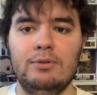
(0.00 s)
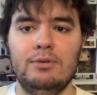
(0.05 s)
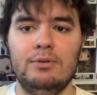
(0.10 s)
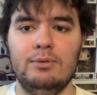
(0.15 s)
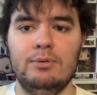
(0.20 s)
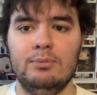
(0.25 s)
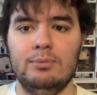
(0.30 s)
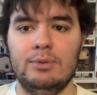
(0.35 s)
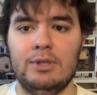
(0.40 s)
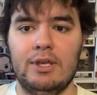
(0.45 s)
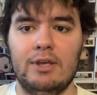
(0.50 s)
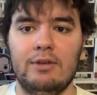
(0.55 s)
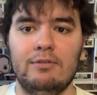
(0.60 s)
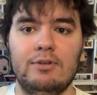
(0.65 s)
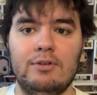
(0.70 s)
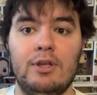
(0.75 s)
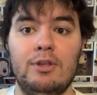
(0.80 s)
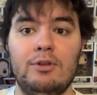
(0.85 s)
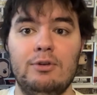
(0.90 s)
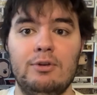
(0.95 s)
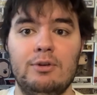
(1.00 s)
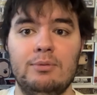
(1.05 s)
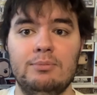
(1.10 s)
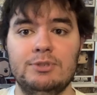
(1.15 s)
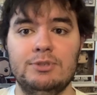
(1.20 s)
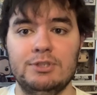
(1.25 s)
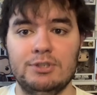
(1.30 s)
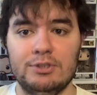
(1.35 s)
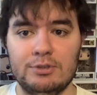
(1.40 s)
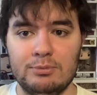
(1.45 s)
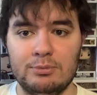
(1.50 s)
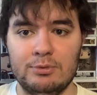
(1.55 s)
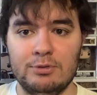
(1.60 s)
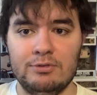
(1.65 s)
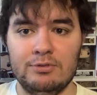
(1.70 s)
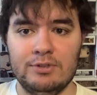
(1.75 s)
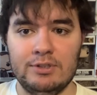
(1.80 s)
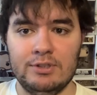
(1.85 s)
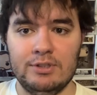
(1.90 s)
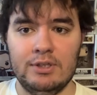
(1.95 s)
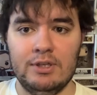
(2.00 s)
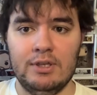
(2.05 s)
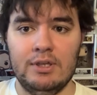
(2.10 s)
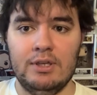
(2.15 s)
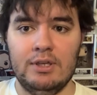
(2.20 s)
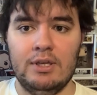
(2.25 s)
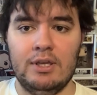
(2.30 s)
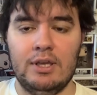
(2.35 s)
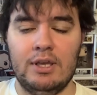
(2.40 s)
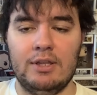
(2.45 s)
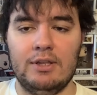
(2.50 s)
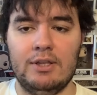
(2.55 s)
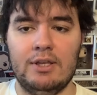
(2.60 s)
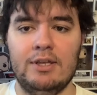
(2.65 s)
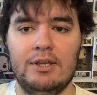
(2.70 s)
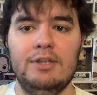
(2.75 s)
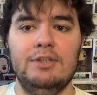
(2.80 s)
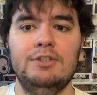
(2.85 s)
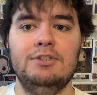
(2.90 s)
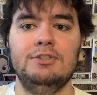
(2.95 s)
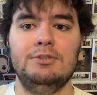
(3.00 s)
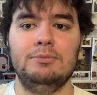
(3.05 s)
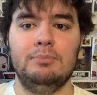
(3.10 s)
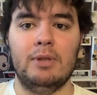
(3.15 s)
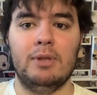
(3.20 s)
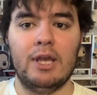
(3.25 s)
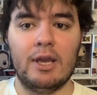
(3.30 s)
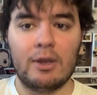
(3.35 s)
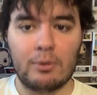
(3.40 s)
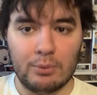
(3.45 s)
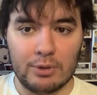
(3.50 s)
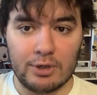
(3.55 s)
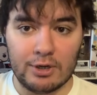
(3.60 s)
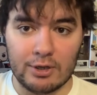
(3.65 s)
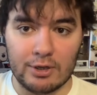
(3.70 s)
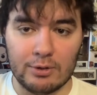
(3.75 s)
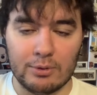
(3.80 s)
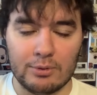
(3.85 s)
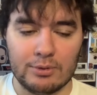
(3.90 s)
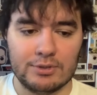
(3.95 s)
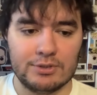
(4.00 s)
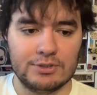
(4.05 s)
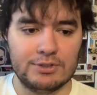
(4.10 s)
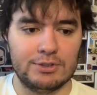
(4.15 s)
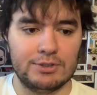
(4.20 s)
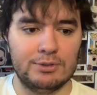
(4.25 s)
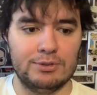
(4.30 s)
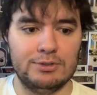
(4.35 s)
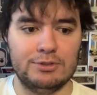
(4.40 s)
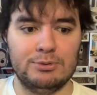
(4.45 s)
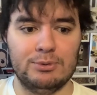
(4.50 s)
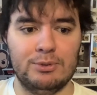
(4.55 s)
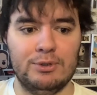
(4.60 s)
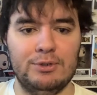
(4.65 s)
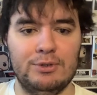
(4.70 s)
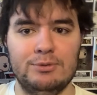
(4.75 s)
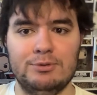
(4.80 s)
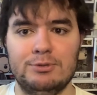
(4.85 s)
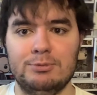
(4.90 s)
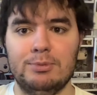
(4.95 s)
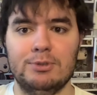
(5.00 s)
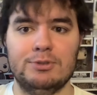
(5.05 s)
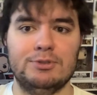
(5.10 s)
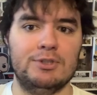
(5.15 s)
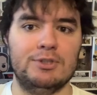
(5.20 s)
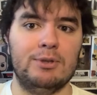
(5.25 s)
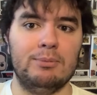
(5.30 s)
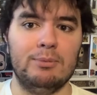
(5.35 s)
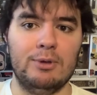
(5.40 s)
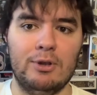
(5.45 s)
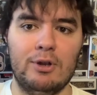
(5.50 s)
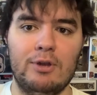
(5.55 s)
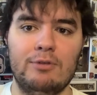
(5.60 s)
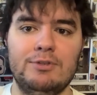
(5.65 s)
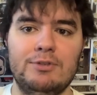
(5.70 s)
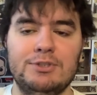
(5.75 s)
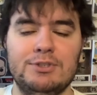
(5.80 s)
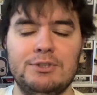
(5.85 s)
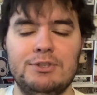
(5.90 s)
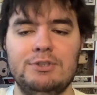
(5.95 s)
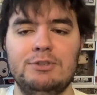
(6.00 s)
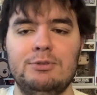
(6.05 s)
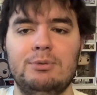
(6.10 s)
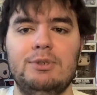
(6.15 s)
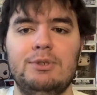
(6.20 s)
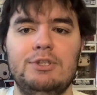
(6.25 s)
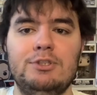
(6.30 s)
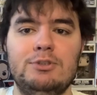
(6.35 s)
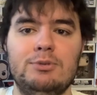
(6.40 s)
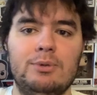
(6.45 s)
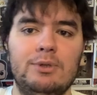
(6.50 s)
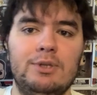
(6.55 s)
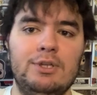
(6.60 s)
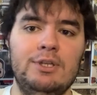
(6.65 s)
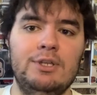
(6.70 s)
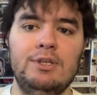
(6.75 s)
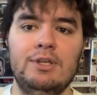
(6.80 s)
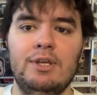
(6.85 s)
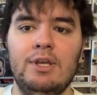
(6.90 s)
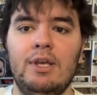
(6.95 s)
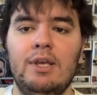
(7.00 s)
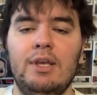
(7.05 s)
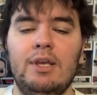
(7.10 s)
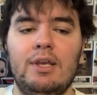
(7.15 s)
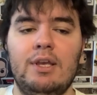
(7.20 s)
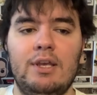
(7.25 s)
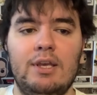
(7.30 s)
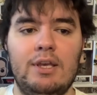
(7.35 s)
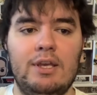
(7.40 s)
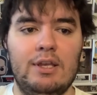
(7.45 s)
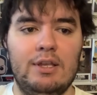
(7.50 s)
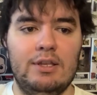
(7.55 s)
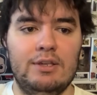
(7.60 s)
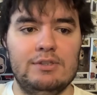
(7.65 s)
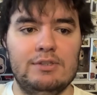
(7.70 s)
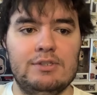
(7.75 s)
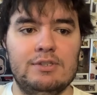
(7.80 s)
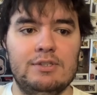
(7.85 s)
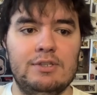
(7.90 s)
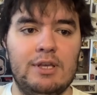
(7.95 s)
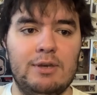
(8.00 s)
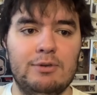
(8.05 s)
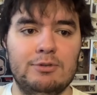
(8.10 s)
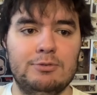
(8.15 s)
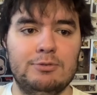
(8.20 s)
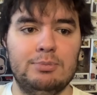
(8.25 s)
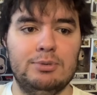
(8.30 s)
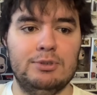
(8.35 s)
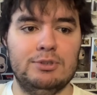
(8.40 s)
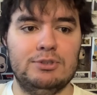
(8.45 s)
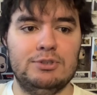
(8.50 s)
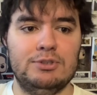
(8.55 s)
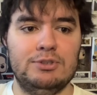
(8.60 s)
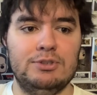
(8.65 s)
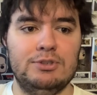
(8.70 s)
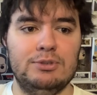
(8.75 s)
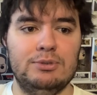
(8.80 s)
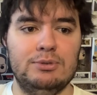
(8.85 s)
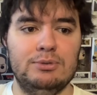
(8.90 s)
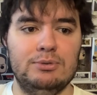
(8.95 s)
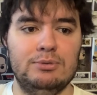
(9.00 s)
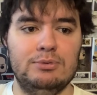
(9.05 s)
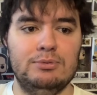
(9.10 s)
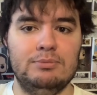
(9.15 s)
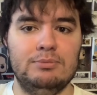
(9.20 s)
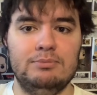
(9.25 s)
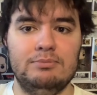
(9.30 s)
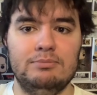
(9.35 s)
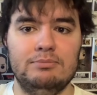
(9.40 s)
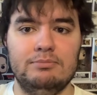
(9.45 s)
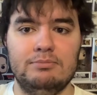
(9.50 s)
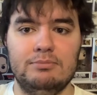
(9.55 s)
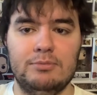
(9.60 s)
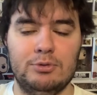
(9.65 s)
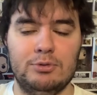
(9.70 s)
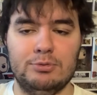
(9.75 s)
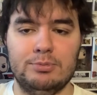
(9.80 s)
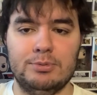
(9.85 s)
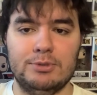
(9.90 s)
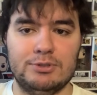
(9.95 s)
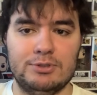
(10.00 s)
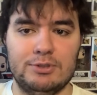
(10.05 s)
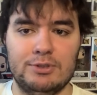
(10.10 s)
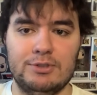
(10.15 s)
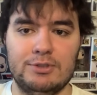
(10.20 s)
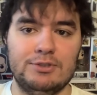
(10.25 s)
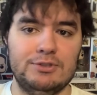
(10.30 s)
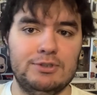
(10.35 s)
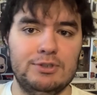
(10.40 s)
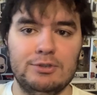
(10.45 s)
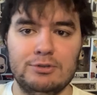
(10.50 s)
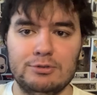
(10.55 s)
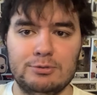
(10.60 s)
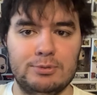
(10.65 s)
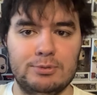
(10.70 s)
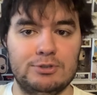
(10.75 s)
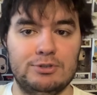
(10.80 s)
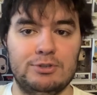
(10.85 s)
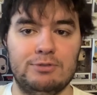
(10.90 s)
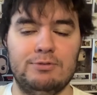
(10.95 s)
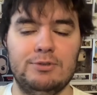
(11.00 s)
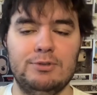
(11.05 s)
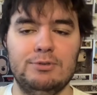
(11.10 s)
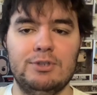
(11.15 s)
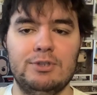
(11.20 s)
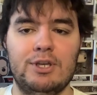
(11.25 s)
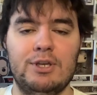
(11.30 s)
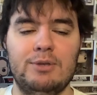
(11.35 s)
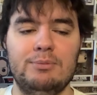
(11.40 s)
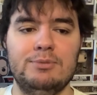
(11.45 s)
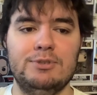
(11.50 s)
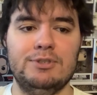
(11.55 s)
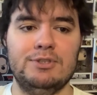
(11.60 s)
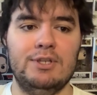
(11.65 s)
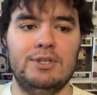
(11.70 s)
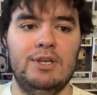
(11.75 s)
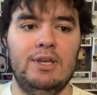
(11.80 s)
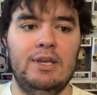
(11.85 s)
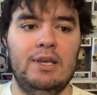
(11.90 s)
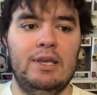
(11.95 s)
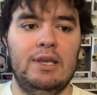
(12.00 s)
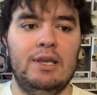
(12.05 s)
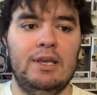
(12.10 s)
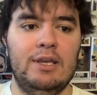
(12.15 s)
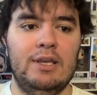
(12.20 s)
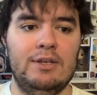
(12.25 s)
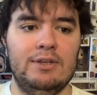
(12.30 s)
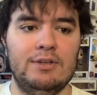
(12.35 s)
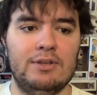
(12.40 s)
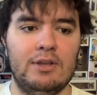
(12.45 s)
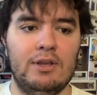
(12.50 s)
we have another MCU movie, and that is Black Widow. So this one is supposed to come out obviously in 2020, and now it was pushed to this year. It was pushed a few times, and